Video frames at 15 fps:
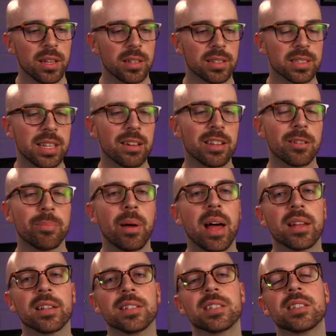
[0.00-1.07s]
It's now the
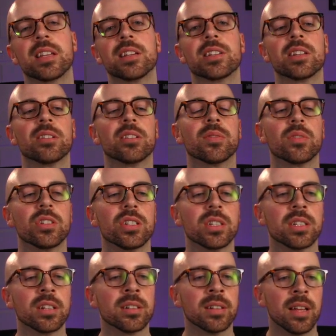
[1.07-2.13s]
pilot station on
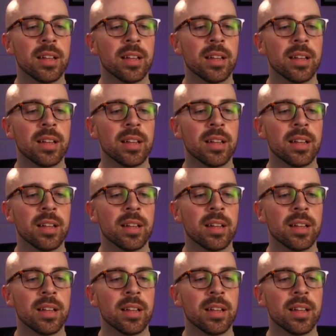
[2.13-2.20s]
Virginia.